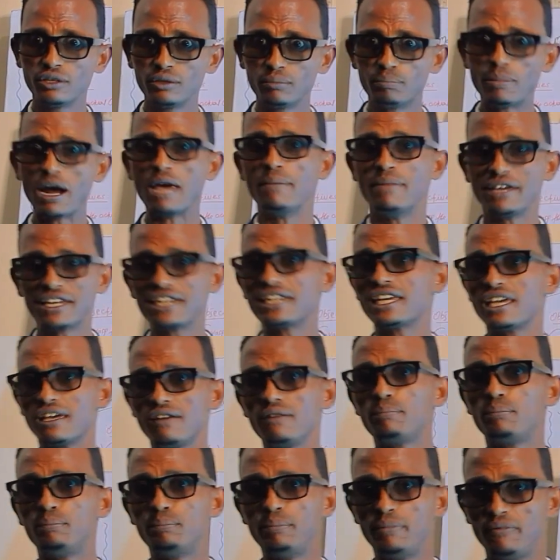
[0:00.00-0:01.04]
by making
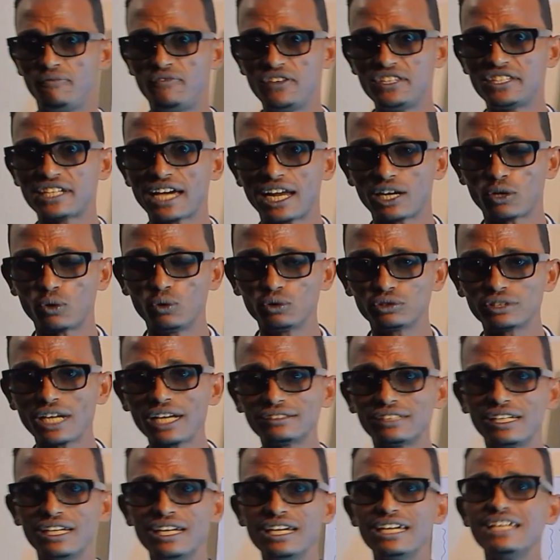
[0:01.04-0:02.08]
a physical
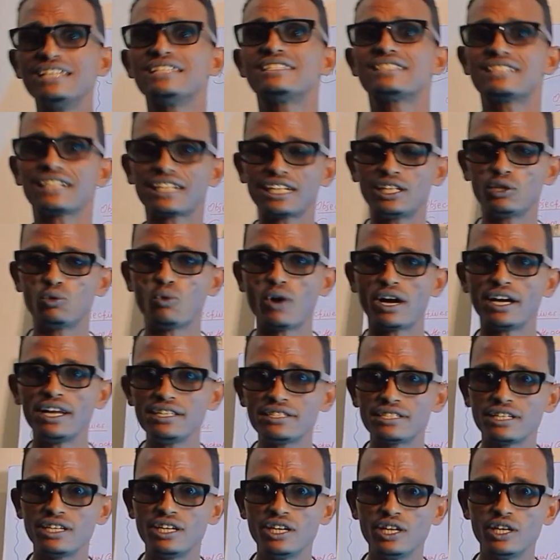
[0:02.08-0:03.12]
contact, and the second one
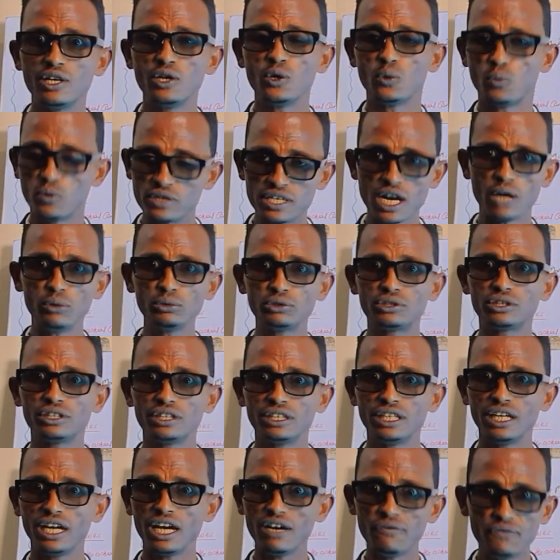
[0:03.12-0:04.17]
is without
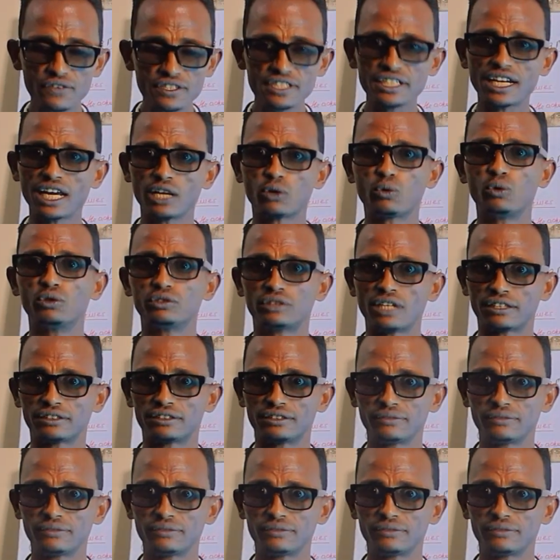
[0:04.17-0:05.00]
a physical contact.